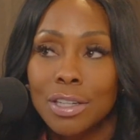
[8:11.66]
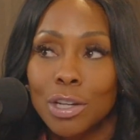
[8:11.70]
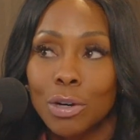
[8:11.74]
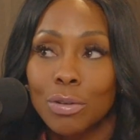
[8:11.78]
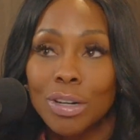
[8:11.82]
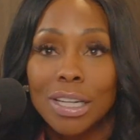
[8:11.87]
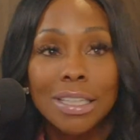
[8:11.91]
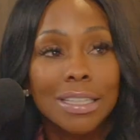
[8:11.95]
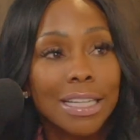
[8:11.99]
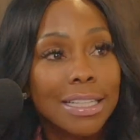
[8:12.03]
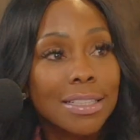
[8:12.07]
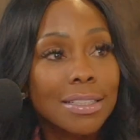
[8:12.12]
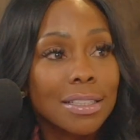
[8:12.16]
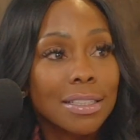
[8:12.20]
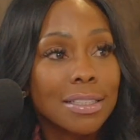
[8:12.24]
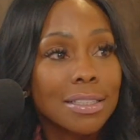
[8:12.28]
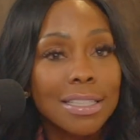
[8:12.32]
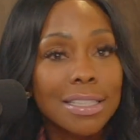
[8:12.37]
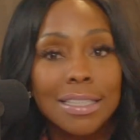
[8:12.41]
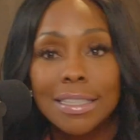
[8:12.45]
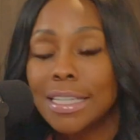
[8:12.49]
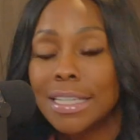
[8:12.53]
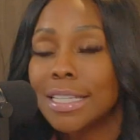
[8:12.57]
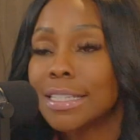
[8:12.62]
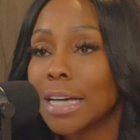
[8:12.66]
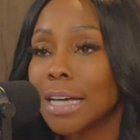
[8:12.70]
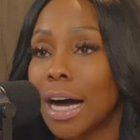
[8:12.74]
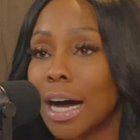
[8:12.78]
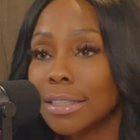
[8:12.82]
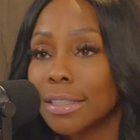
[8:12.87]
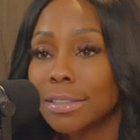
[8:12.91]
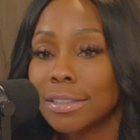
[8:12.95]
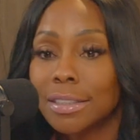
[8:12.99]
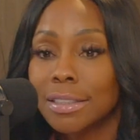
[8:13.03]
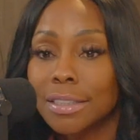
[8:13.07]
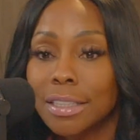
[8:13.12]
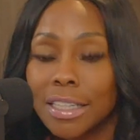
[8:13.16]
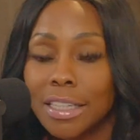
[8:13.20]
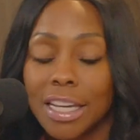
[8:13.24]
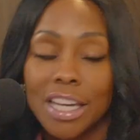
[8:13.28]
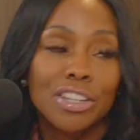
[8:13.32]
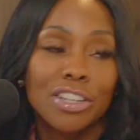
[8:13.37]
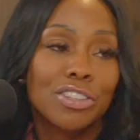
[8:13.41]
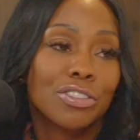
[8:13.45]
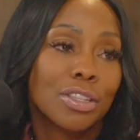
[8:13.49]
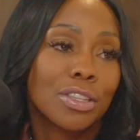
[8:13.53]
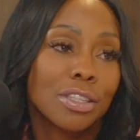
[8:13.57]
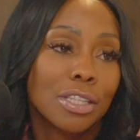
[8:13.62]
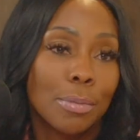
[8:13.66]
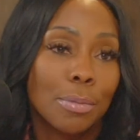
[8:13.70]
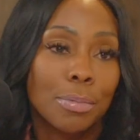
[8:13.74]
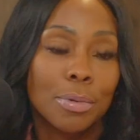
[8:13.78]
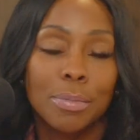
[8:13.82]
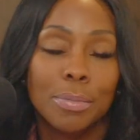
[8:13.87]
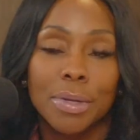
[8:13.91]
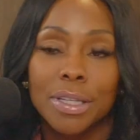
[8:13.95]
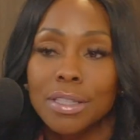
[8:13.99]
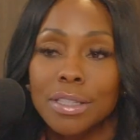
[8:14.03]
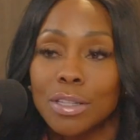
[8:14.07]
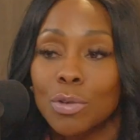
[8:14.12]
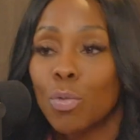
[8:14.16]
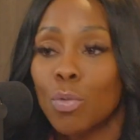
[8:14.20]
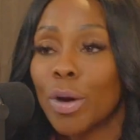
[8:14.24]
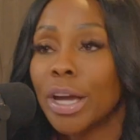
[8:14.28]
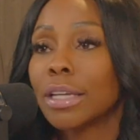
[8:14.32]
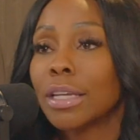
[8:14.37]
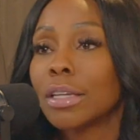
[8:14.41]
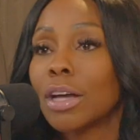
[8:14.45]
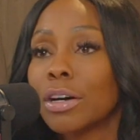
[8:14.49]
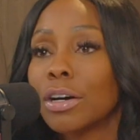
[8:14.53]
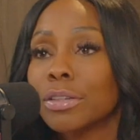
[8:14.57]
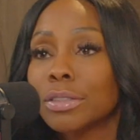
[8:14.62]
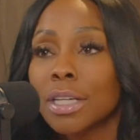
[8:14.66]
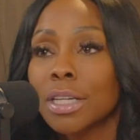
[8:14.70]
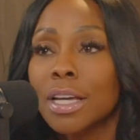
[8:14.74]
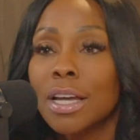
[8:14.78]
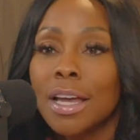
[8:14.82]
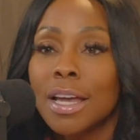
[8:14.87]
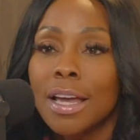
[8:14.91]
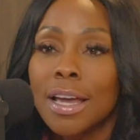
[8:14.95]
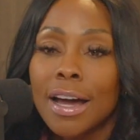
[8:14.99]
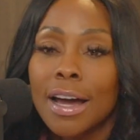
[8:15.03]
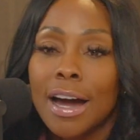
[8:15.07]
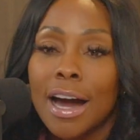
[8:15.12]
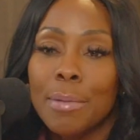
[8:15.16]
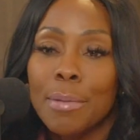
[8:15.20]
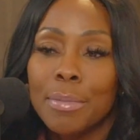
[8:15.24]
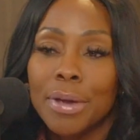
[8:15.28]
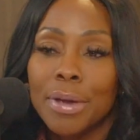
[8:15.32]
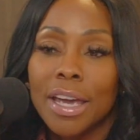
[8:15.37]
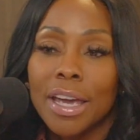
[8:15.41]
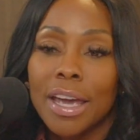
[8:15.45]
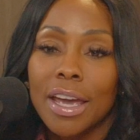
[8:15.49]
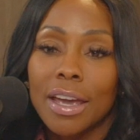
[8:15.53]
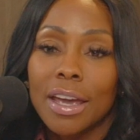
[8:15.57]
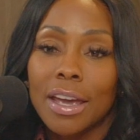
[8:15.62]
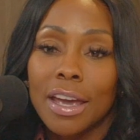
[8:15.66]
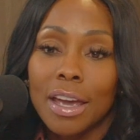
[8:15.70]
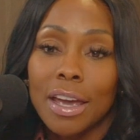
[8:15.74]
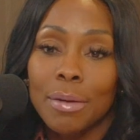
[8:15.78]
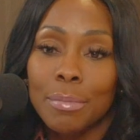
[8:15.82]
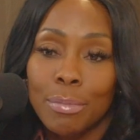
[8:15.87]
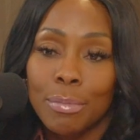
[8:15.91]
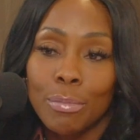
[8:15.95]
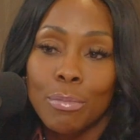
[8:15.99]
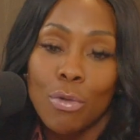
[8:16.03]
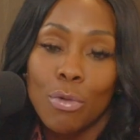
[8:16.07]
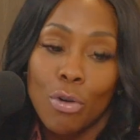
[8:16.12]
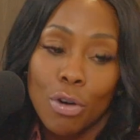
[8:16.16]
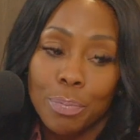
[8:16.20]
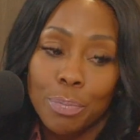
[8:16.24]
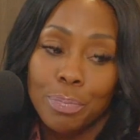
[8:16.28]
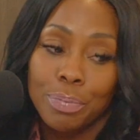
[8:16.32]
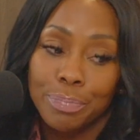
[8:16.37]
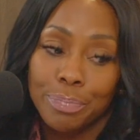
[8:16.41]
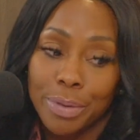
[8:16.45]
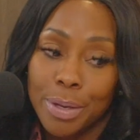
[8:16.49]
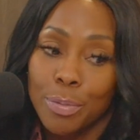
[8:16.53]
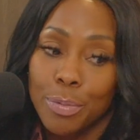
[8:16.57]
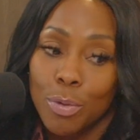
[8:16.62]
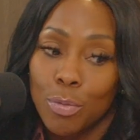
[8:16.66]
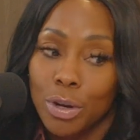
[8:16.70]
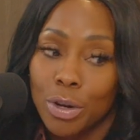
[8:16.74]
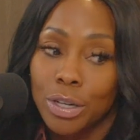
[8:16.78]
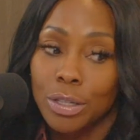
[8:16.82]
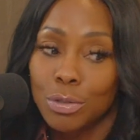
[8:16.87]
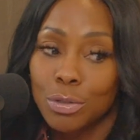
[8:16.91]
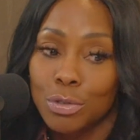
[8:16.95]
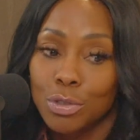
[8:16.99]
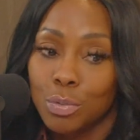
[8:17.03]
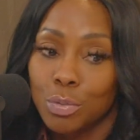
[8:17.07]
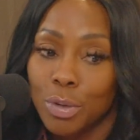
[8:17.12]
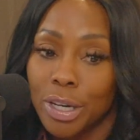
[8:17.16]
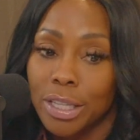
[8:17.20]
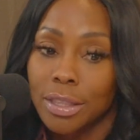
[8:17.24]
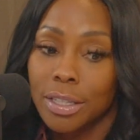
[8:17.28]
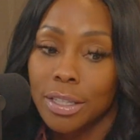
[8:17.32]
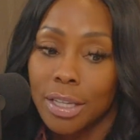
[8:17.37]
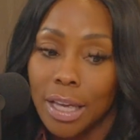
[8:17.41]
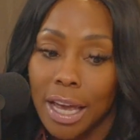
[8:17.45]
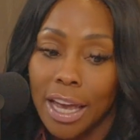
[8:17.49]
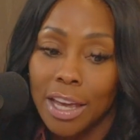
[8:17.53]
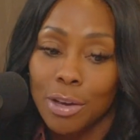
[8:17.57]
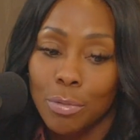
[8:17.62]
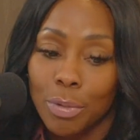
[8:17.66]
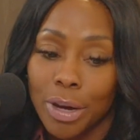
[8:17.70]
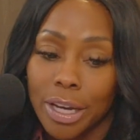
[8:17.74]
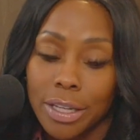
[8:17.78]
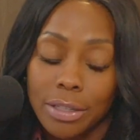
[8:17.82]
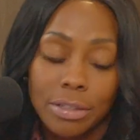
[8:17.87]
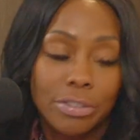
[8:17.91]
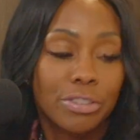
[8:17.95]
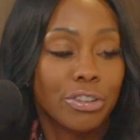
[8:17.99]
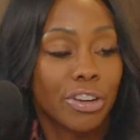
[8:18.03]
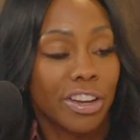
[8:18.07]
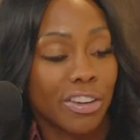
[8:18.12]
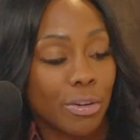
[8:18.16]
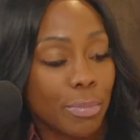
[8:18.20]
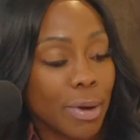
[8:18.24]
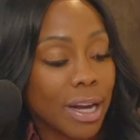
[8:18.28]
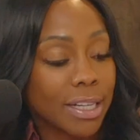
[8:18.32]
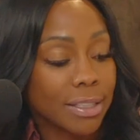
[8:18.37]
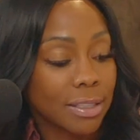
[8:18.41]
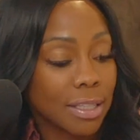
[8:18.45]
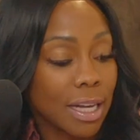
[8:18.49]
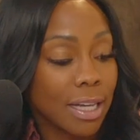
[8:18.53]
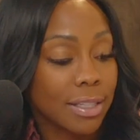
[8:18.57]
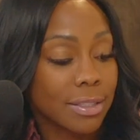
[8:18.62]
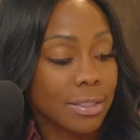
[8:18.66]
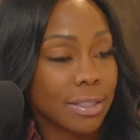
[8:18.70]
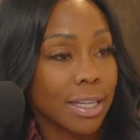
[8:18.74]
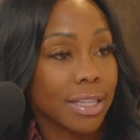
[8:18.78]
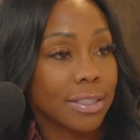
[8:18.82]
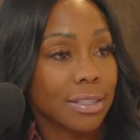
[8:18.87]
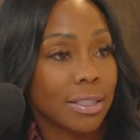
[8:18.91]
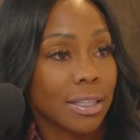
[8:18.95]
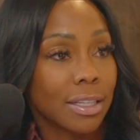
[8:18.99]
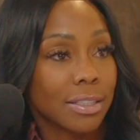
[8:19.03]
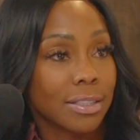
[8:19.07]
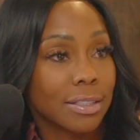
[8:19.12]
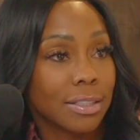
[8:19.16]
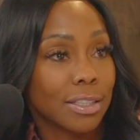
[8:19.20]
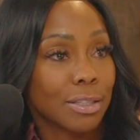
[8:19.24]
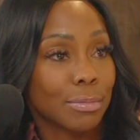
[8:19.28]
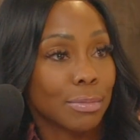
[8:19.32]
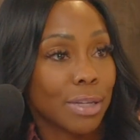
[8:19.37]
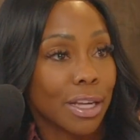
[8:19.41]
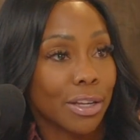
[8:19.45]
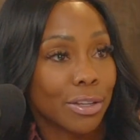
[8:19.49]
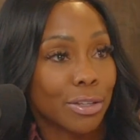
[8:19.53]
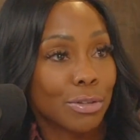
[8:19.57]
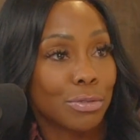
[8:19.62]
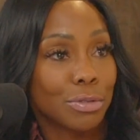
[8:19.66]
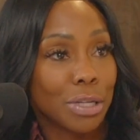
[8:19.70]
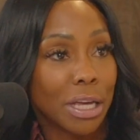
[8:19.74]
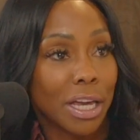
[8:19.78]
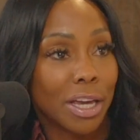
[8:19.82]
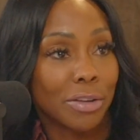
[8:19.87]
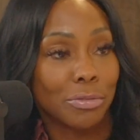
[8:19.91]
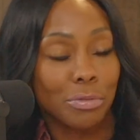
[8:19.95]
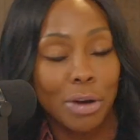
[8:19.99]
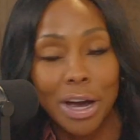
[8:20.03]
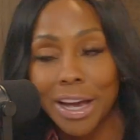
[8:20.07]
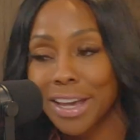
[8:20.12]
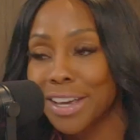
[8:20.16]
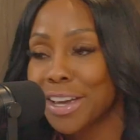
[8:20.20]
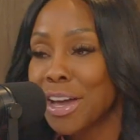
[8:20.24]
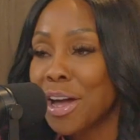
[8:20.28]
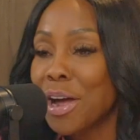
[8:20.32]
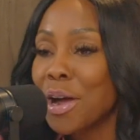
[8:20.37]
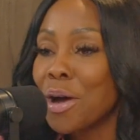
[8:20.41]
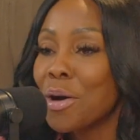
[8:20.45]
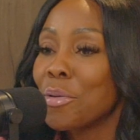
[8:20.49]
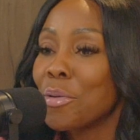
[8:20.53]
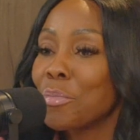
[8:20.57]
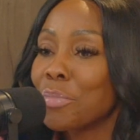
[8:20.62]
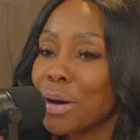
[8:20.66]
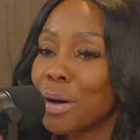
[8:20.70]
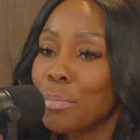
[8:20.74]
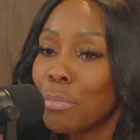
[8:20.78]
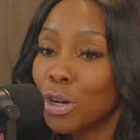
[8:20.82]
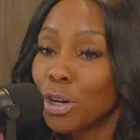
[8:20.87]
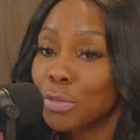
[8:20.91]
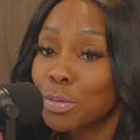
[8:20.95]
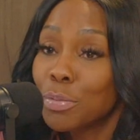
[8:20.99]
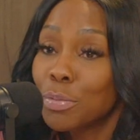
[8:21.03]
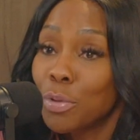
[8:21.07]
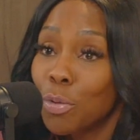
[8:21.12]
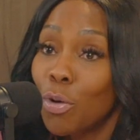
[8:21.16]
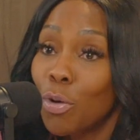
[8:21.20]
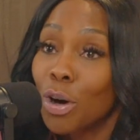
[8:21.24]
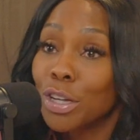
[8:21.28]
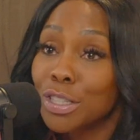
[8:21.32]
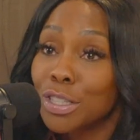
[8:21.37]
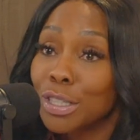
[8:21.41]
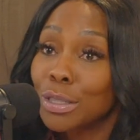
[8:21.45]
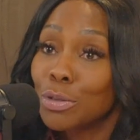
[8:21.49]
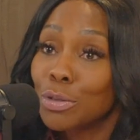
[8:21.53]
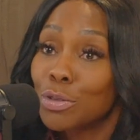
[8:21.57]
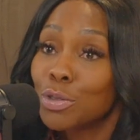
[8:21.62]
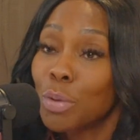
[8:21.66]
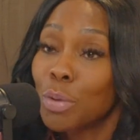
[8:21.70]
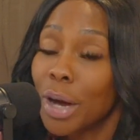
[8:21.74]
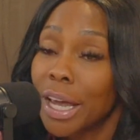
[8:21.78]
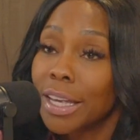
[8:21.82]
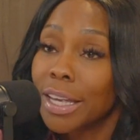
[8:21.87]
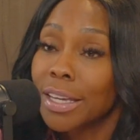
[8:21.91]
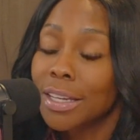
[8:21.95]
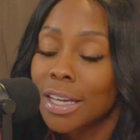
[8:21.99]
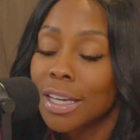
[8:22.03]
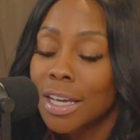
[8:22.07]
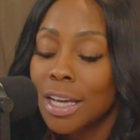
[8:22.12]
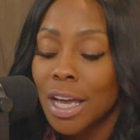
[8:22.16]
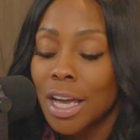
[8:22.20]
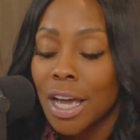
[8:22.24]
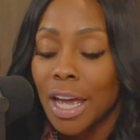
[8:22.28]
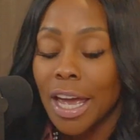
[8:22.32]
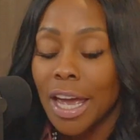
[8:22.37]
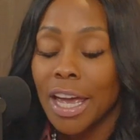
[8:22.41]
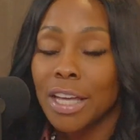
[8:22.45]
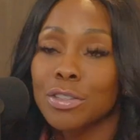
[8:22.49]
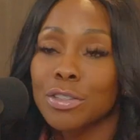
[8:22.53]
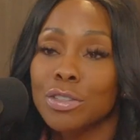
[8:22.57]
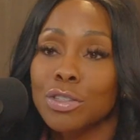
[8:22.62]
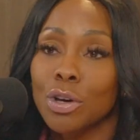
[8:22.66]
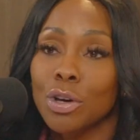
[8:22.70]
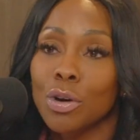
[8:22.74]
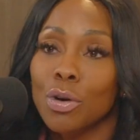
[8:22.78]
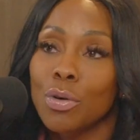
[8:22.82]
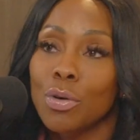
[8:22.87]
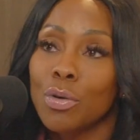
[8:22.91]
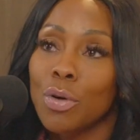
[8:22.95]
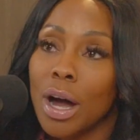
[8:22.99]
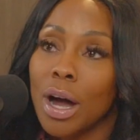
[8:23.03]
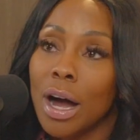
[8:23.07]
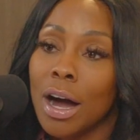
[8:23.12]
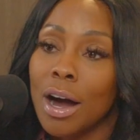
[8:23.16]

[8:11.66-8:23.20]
cleanses and detoxes and energy supplements and weight loss, I mean, more people want to lose weight than gain weight. Everybody's not sexy and slim like you, Dan, right? But most people want to lose weight. And so